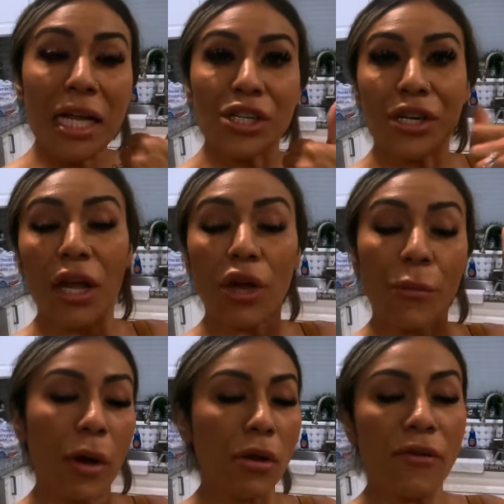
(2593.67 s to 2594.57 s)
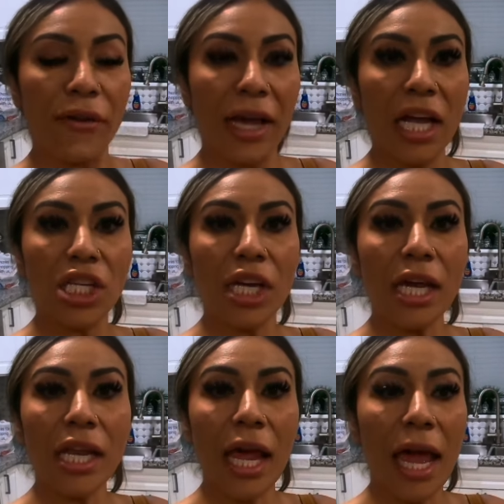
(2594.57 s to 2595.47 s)
turn on your bell
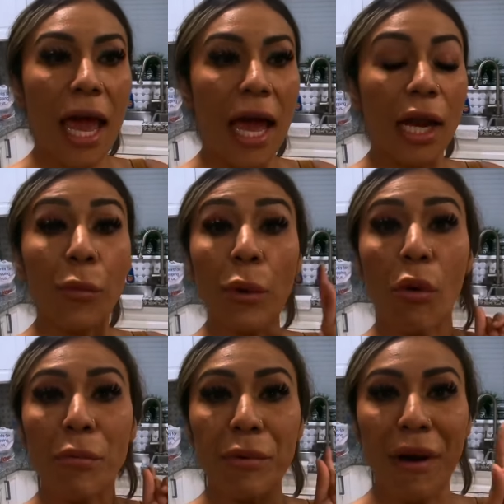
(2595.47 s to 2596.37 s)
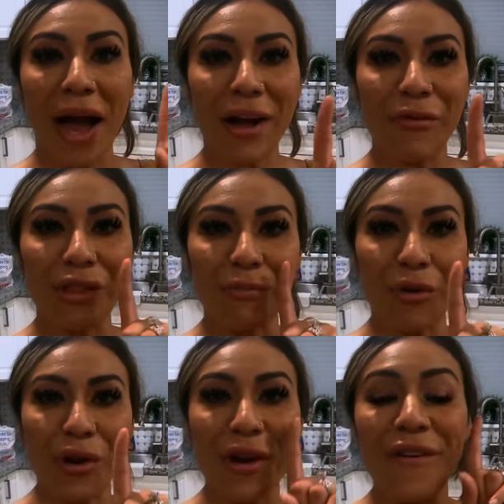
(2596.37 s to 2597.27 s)
notification, and we will be back with
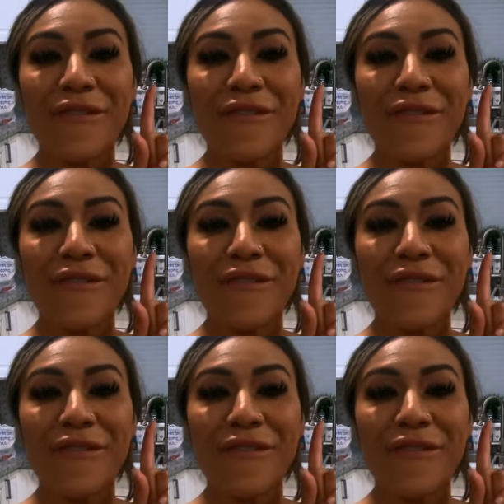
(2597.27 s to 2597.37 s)
more